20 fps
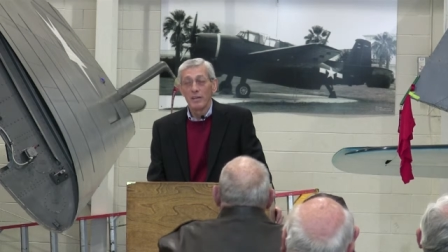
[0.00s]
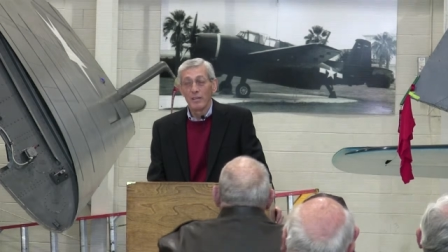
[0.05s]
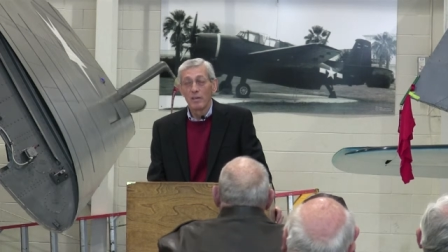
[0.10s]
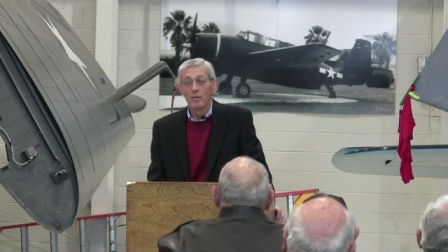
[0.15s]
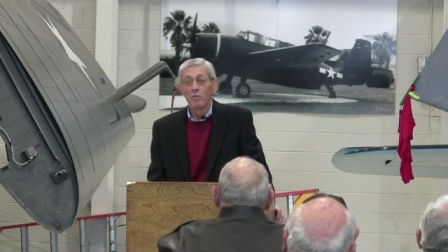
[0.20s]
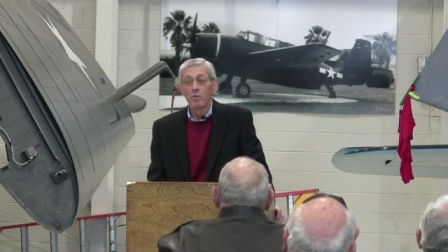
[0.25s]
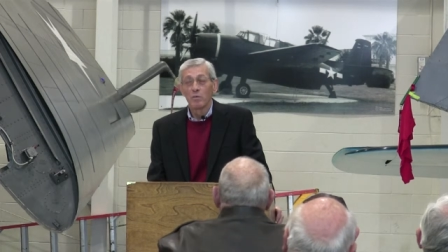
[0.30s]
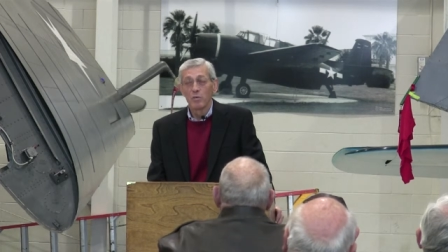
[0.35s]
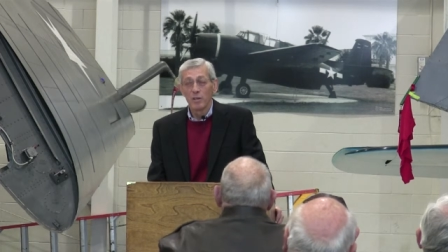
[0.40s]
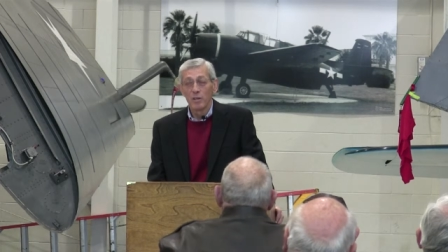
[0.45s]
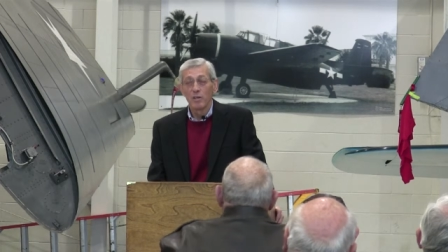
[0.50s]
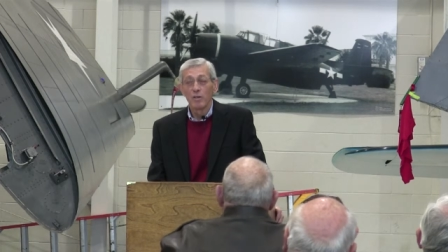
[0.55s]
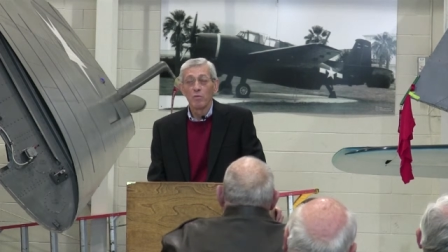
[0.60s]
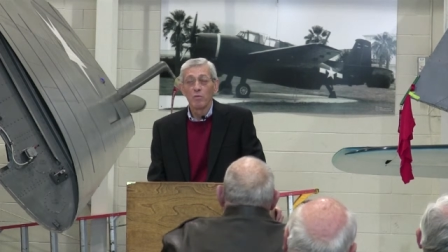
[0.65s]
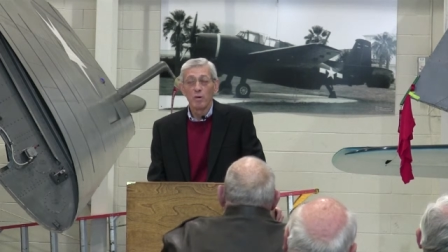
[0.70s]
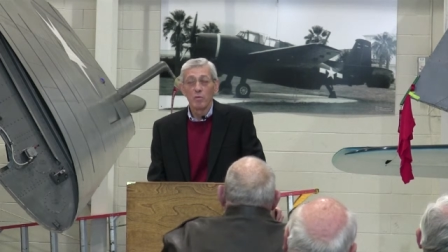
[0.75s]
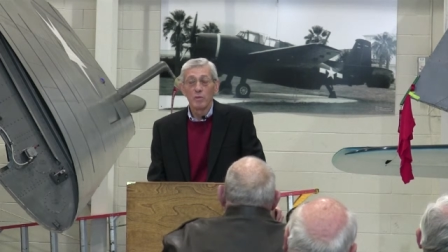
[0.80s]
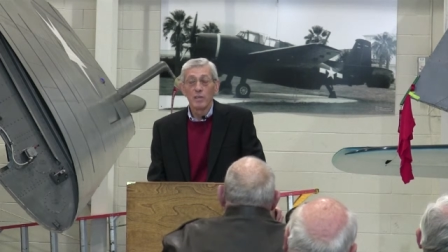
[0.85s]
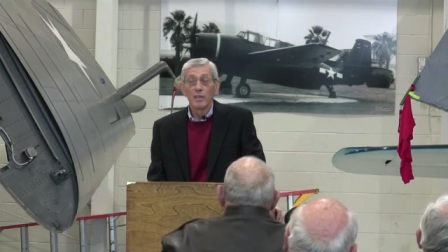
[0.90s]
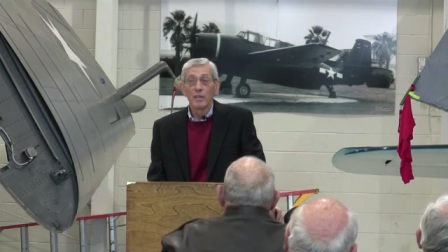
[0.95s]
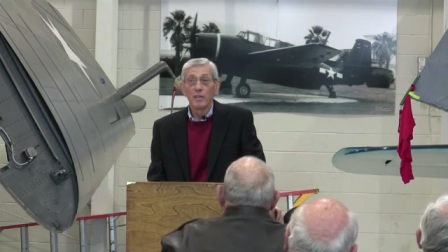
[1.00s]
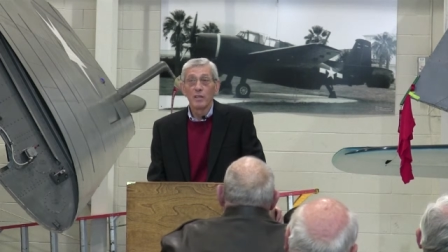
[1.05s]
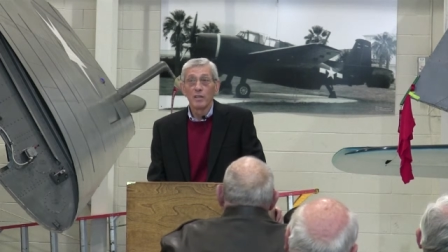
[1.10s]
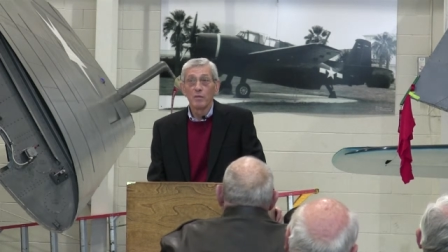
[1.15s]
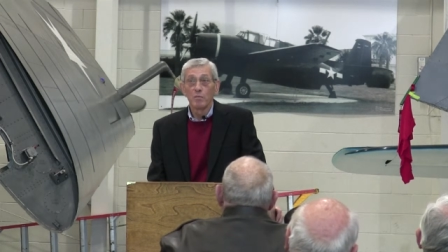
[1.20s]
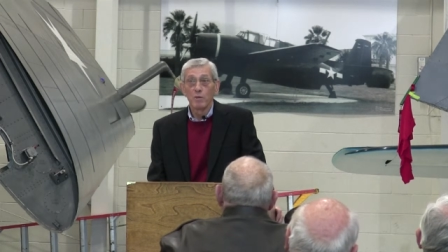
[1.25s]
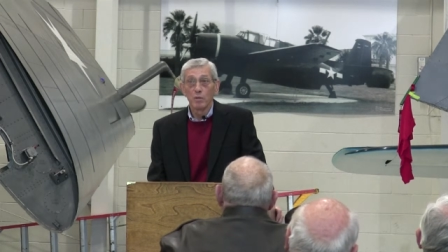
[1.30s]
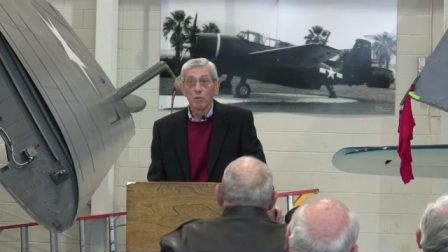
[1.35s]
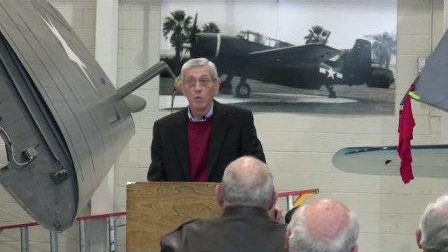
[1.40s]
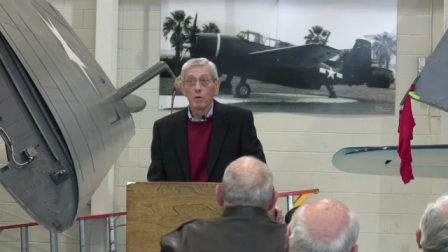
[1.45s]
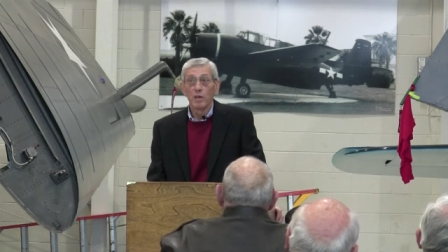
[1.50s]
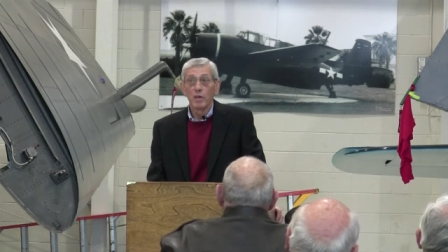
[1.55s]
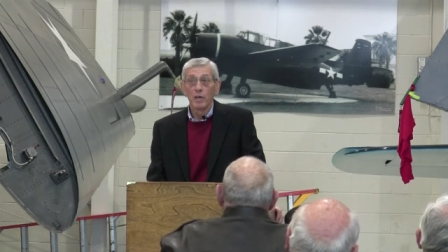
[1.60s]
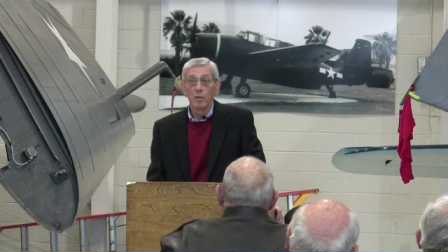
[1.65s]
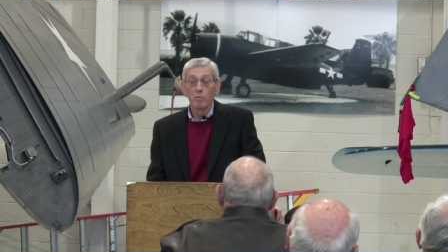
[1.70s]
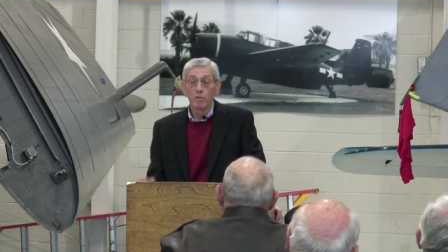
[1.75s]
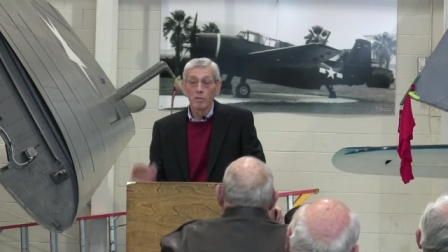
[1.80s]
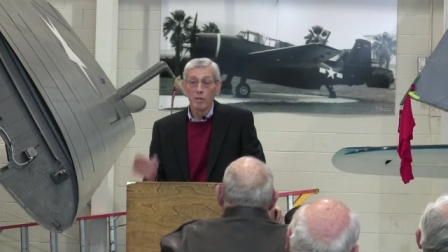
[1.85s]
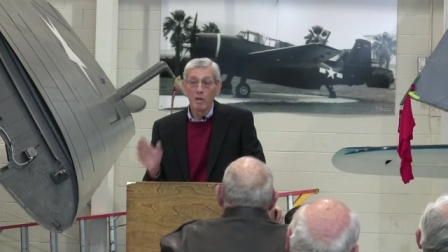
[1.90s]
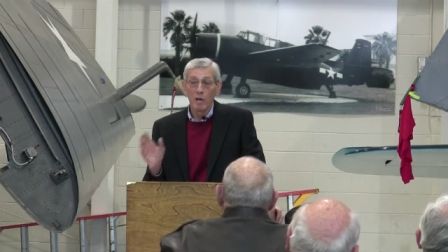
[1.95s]
I think we were good at what we did. We were
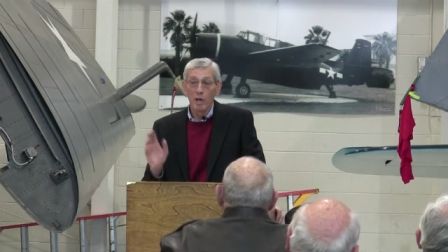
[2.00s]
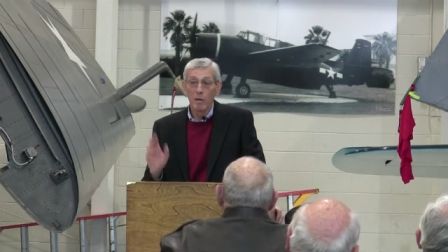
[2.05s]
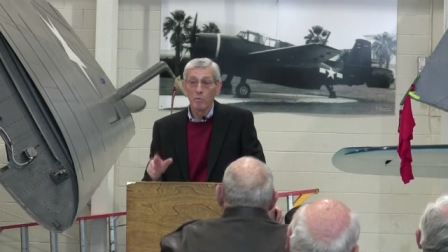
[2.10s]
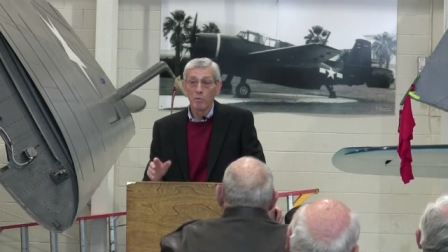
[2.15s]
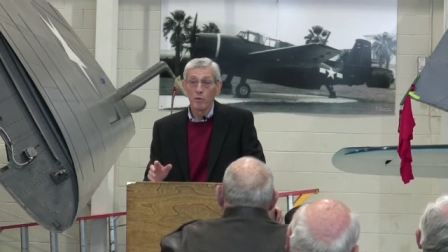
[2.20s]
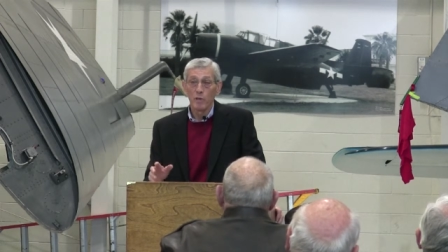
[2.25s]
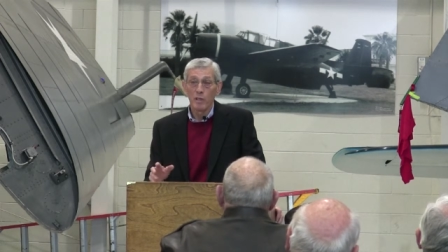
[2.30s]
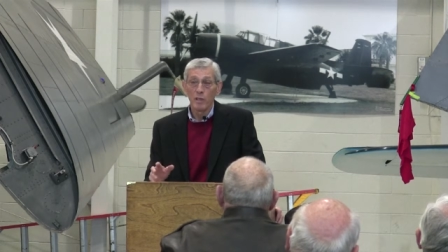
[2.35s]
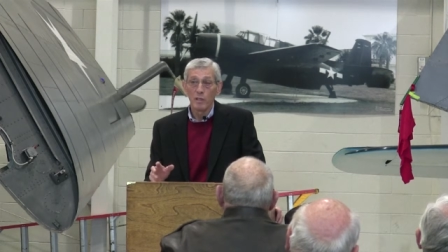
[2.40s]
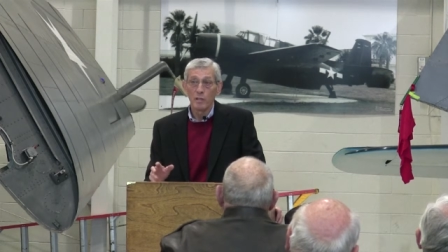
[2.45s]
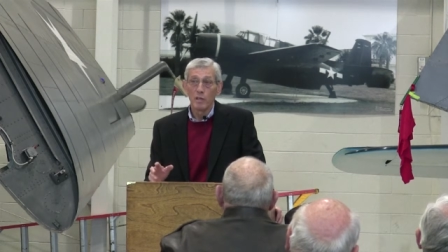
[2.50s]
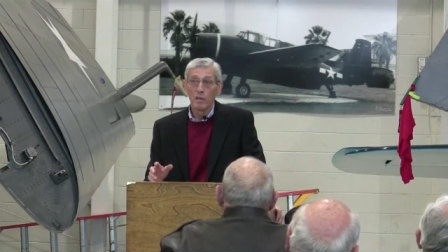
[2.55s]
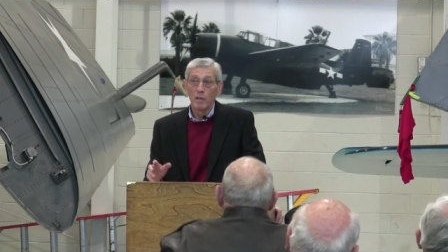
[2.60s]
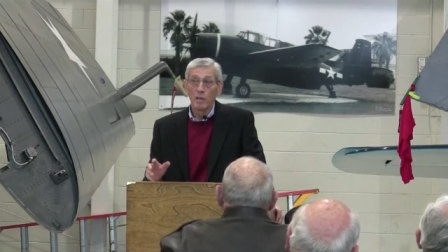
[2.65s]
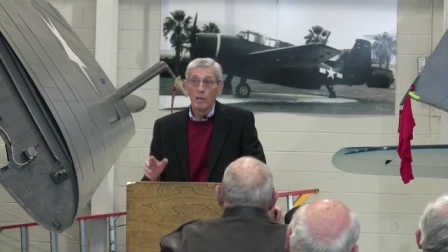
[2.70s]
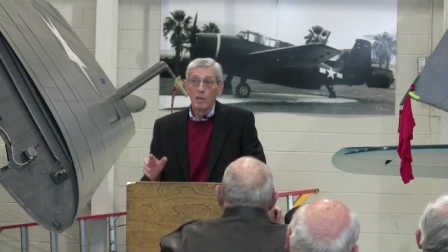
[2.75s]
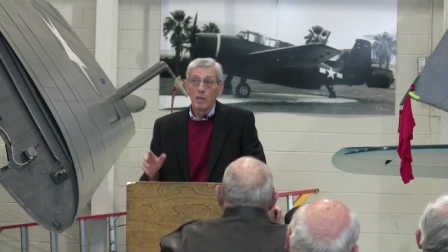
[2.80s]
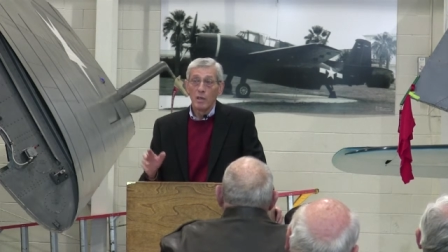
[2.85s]
able to operate